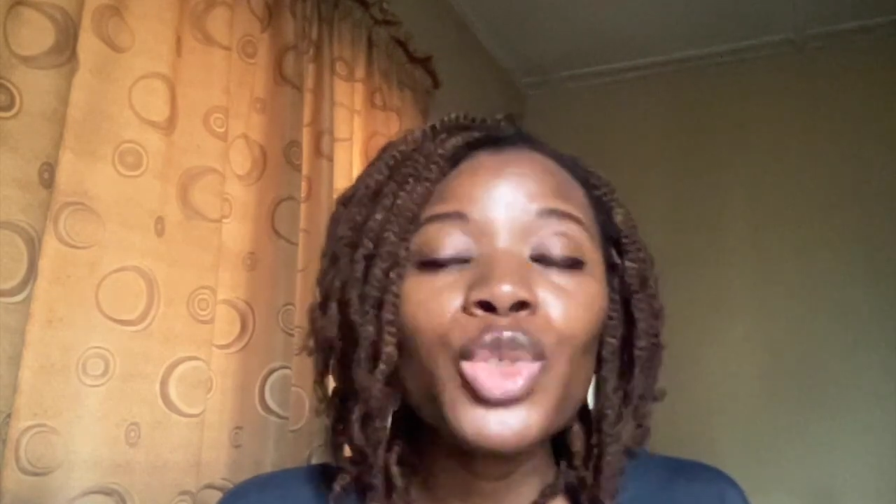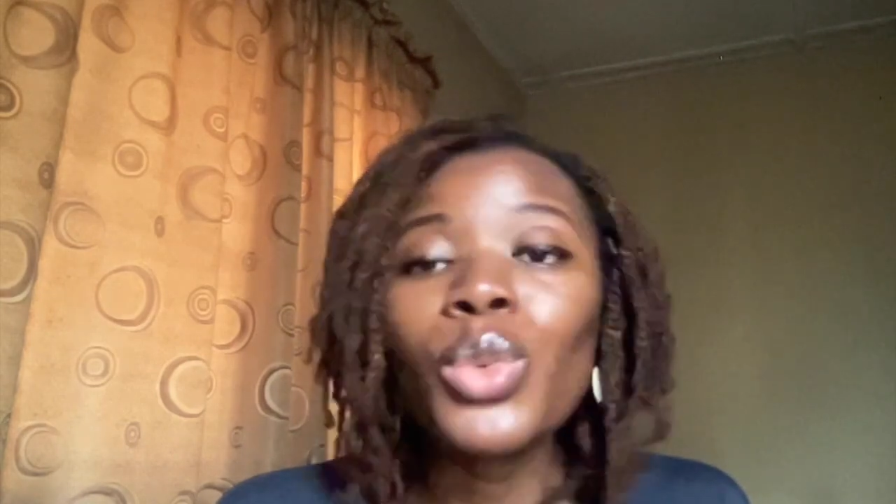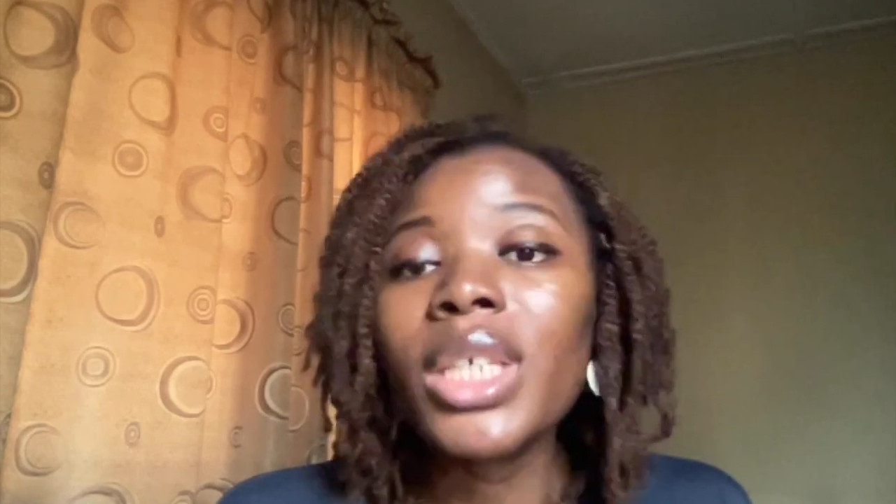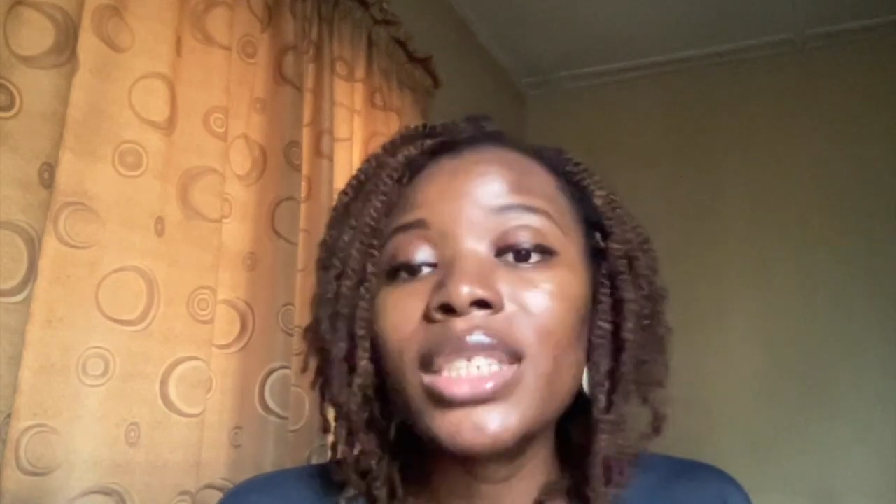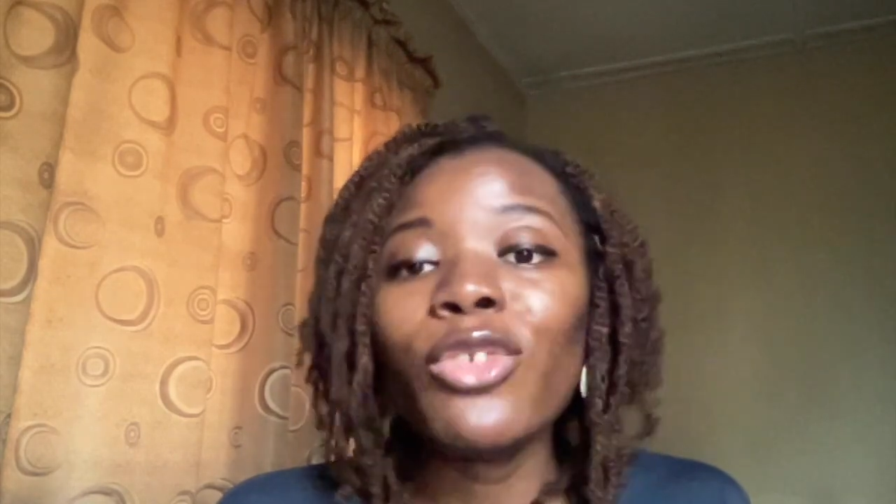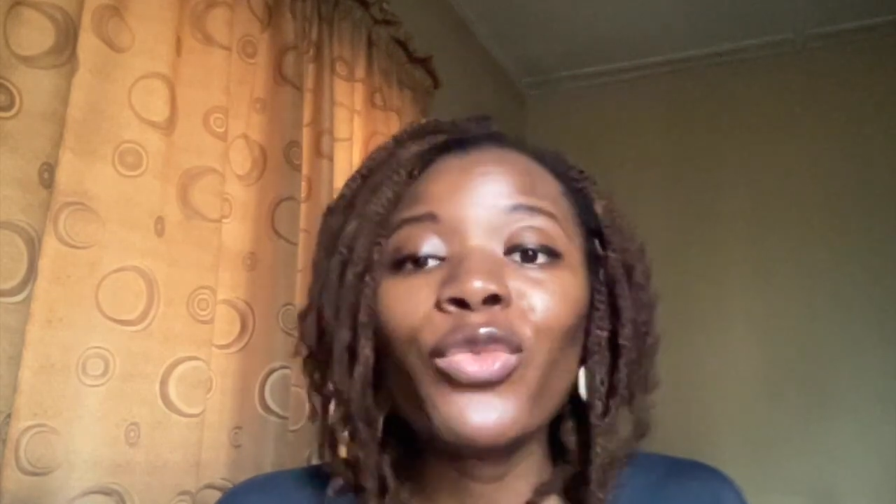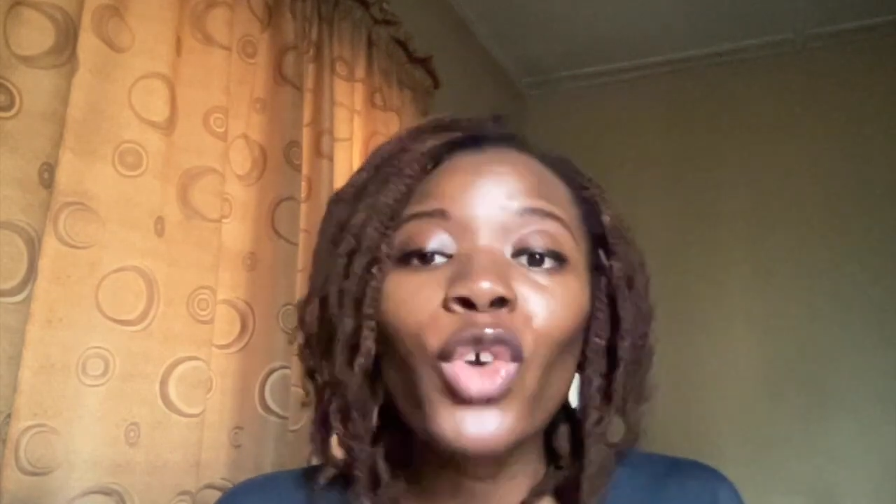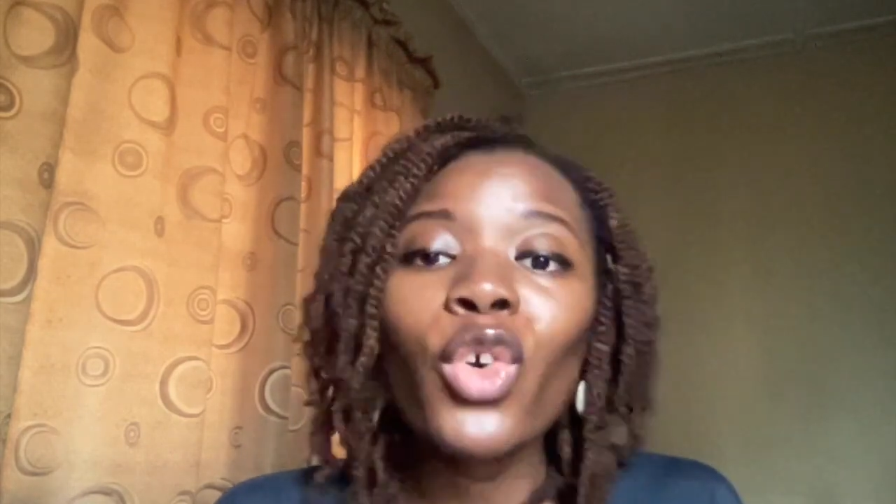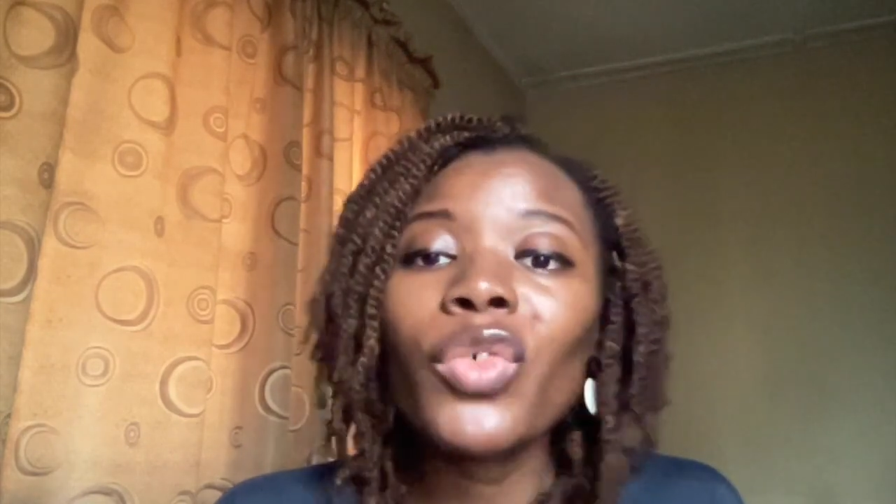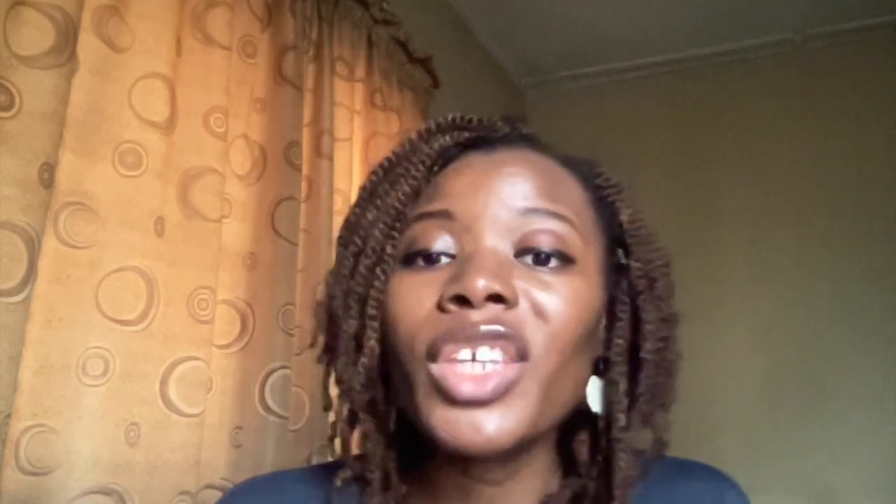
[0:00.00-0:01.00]
doing is
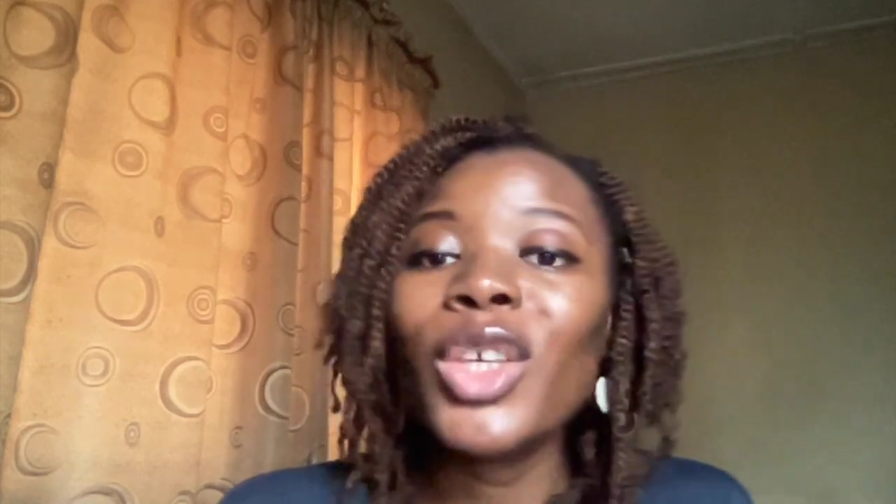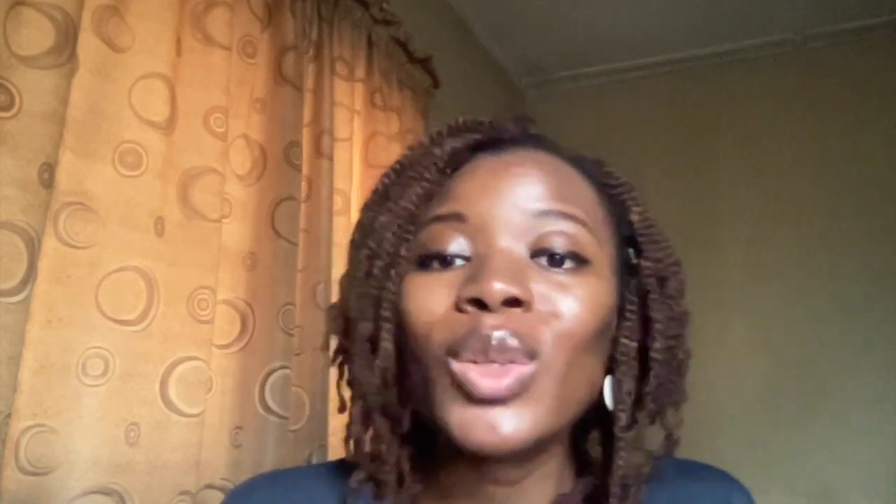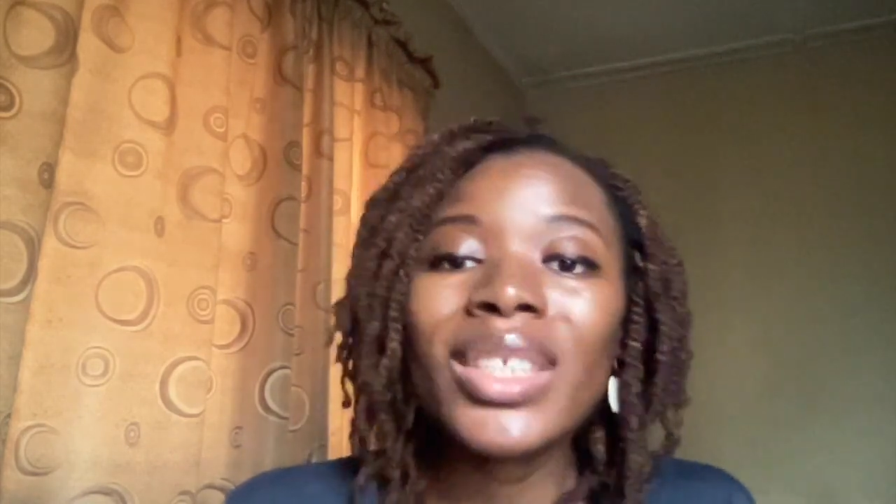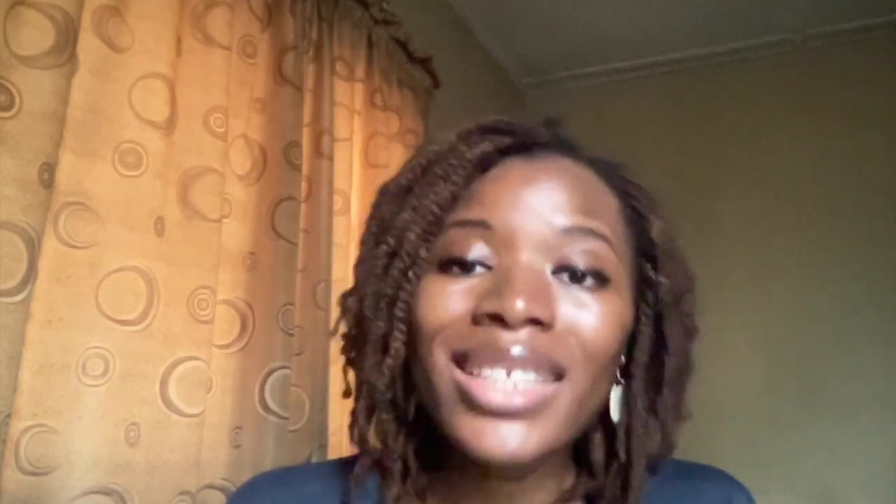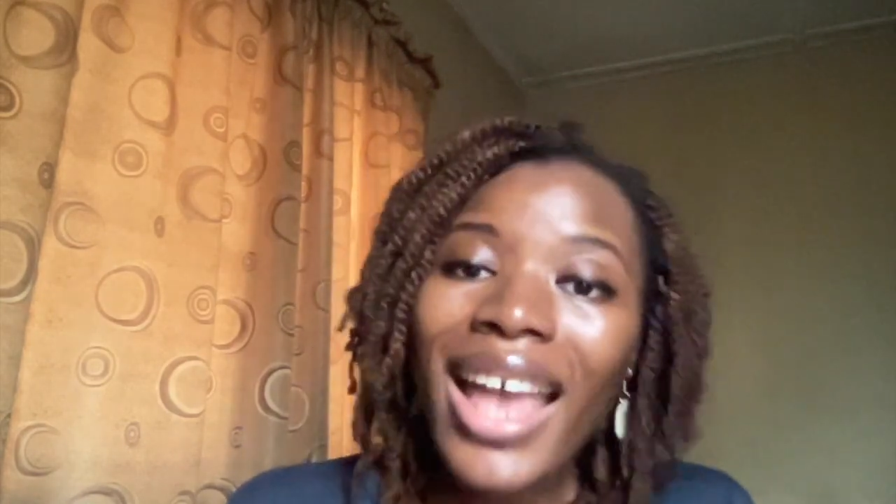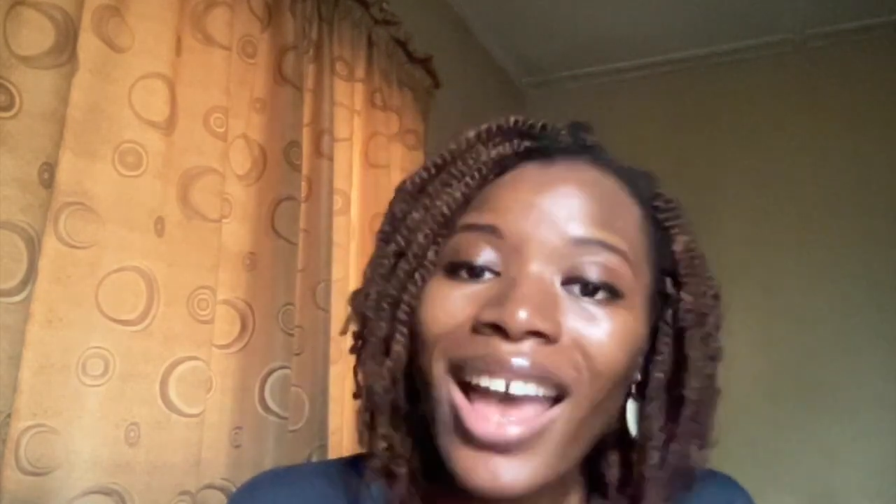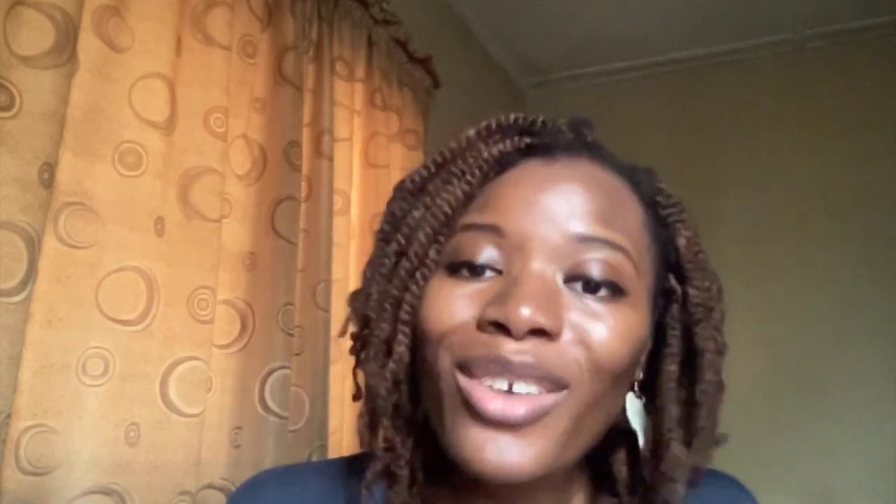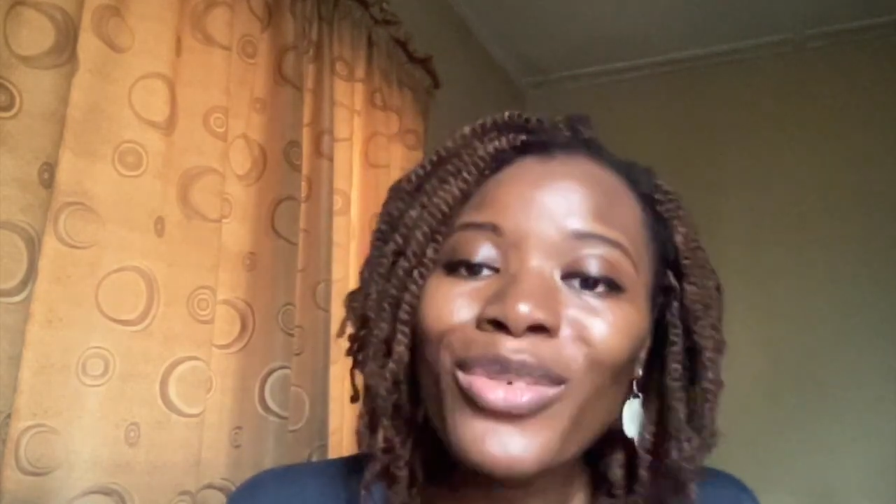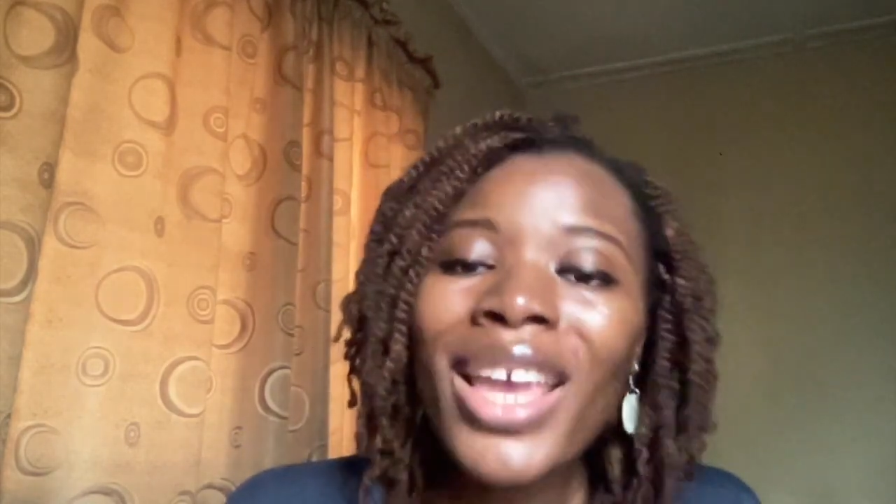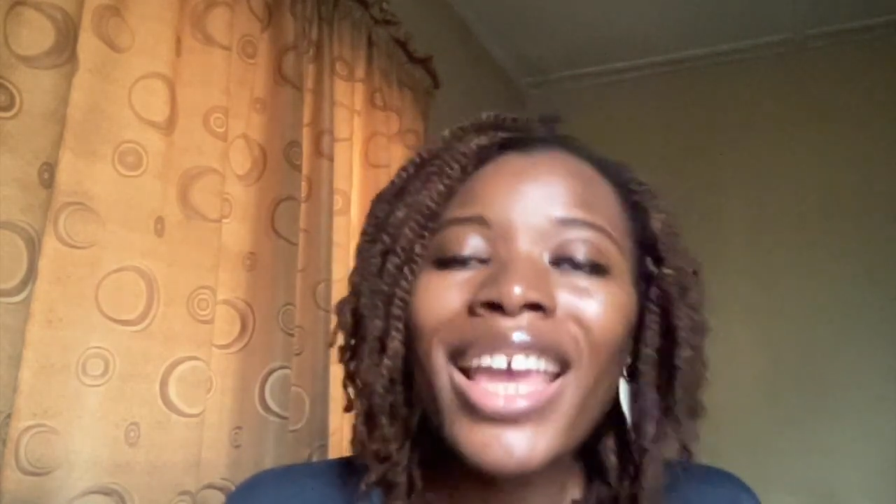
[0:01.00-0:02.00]
involving your staff